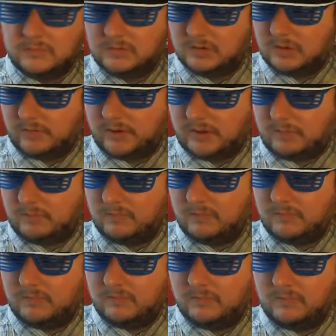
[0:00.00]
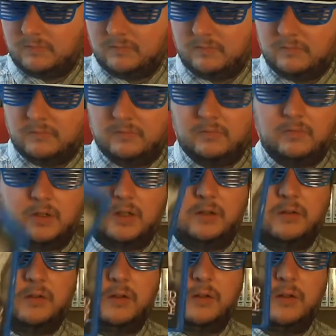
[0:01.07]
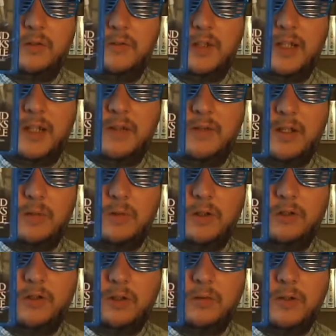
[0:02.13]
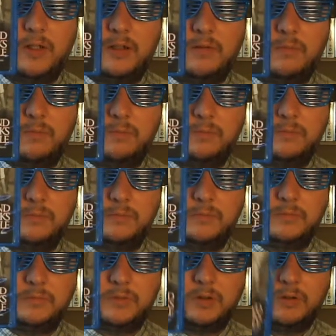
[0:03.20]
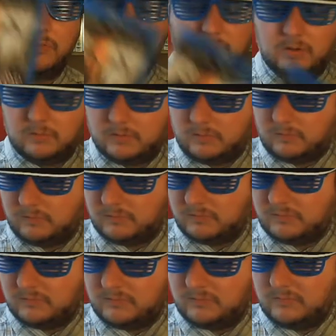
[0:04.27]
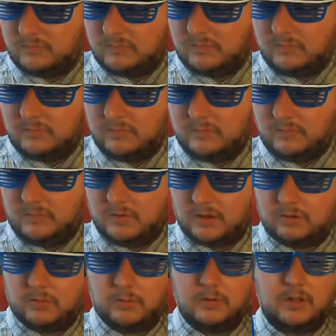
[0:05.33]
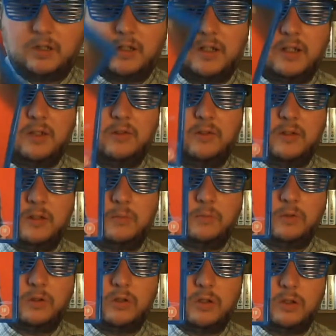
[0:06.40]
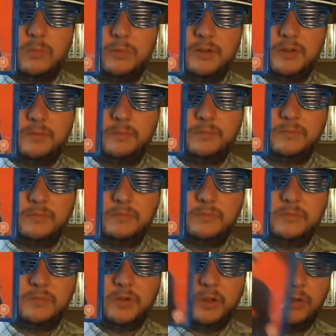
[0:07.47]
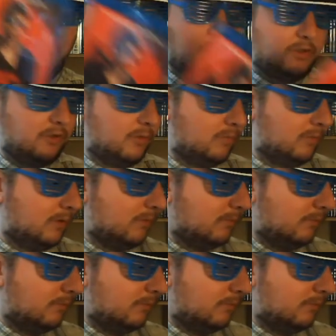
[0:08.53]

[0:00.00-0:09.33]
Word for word: Love that. And uh, The Hand That Walks the Cradle. good fellow one. Next one we got is um, Cobra. It's a good action one.